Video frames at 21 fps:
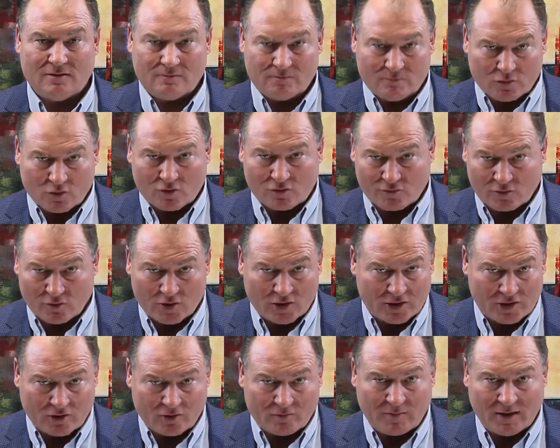
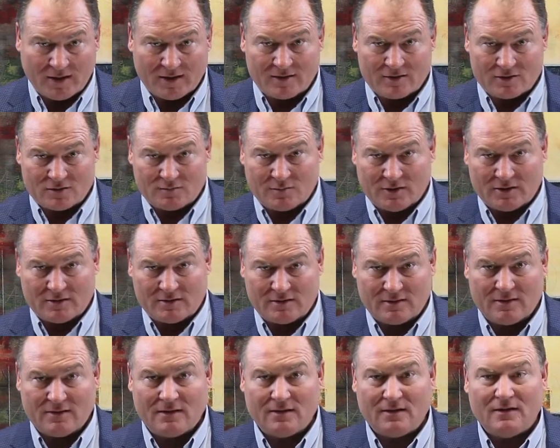portfolio management,
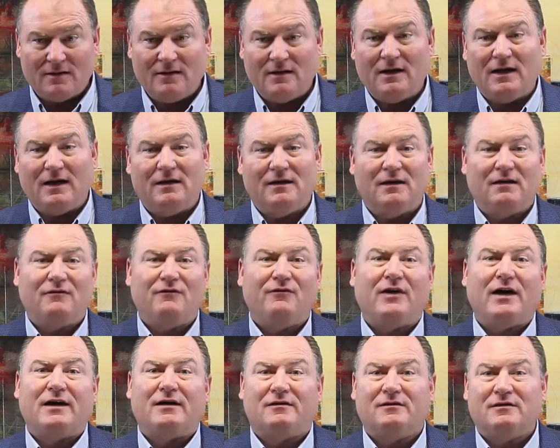and then
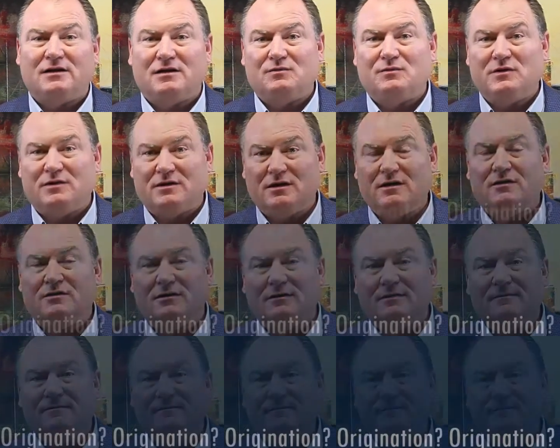final disposition.